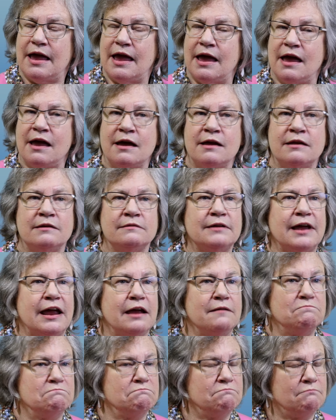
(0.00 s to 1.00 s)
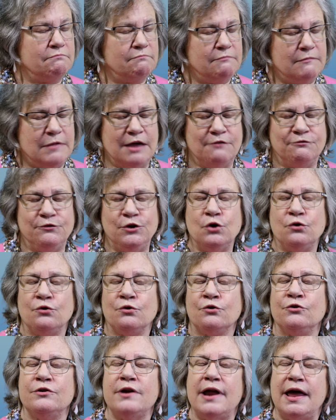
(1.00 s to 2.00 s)
And if
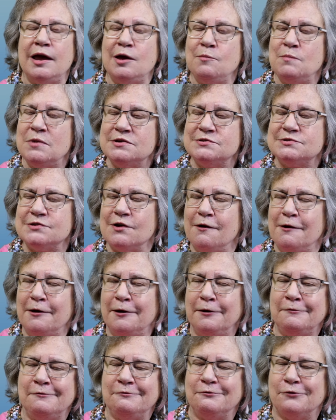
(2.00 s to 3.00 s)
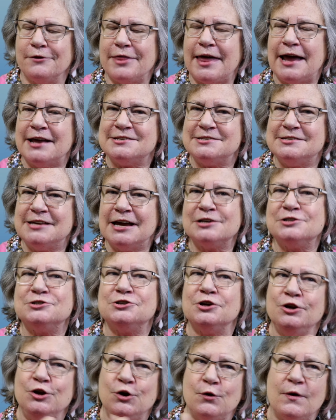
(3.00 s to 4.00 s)
your name is on for that
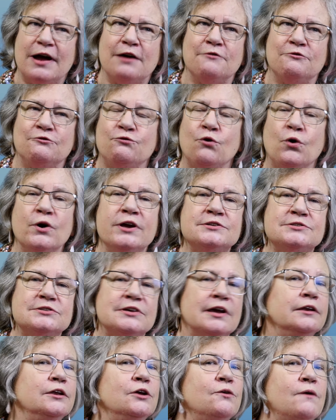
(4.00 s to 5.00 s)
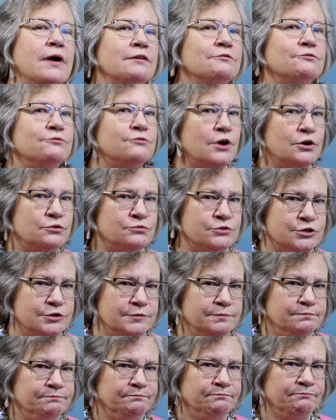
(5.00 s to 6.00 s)
section, you have voice and you have vote.
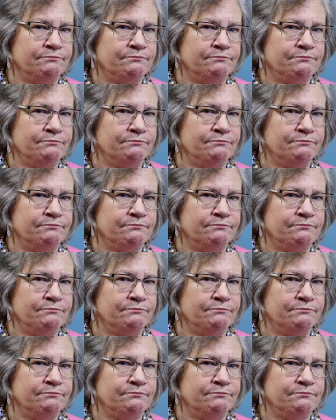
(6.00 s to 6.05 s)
